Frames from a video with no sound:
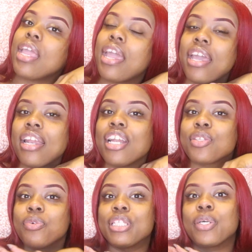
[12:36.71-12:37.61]
And I
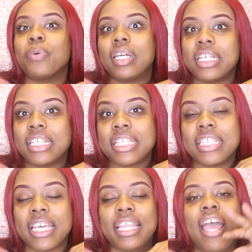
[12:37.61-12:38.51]
just wanted to quickly just
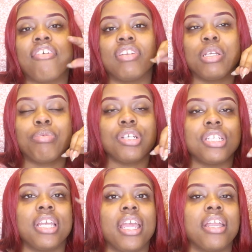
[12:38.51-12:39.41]
say that I really
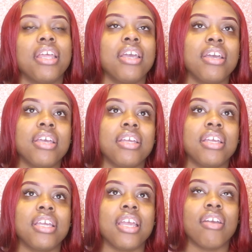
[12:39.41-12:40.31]
appreciate
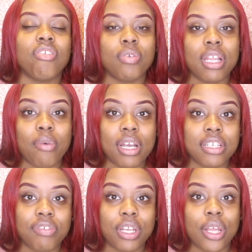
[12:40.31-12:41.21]
everyone that
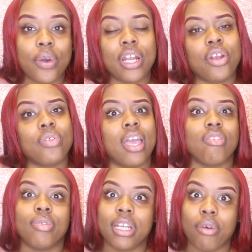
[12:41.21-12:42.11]
watched the video, and I know that
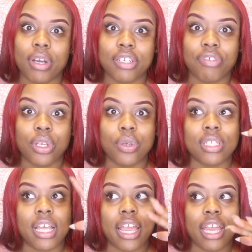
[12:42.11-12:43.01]
everyone that watched the video
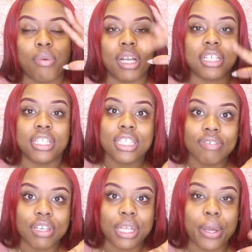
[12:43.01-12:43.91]
is not here watching
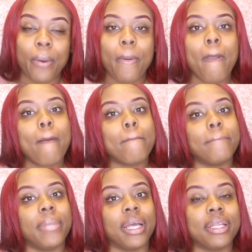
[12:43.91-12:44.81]
this video,
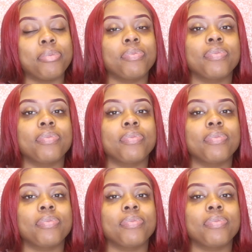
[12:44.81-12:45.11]
but